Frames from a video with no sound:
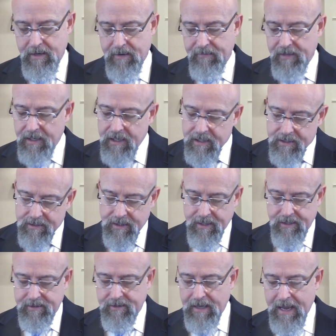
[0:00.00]
And then he
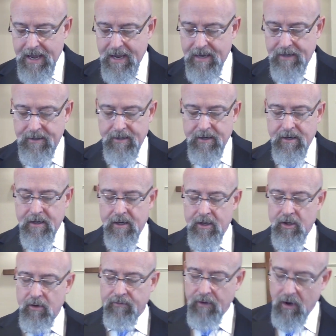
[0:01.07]
says, and you've